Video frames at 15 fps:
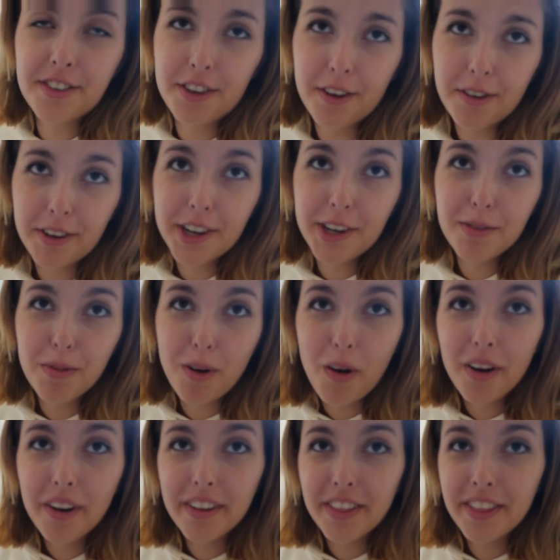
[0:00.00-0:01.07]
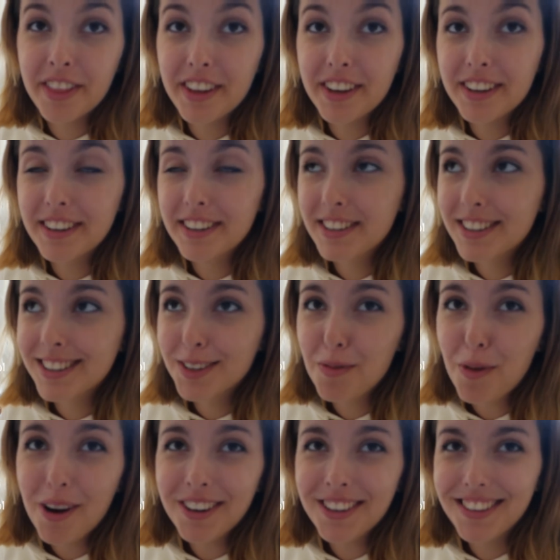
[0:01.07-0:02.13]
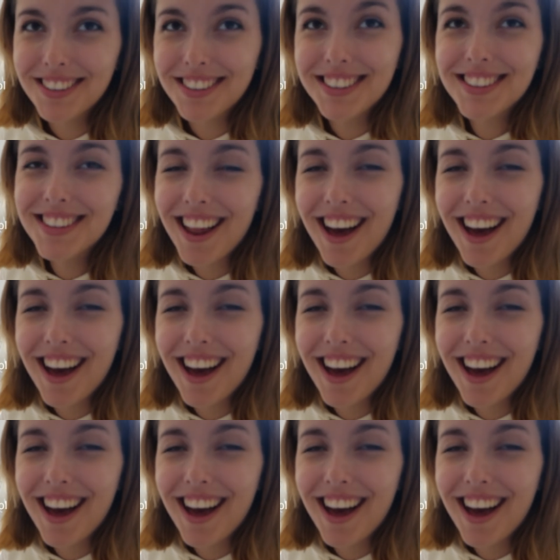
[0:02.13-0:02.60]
show you what the squad looks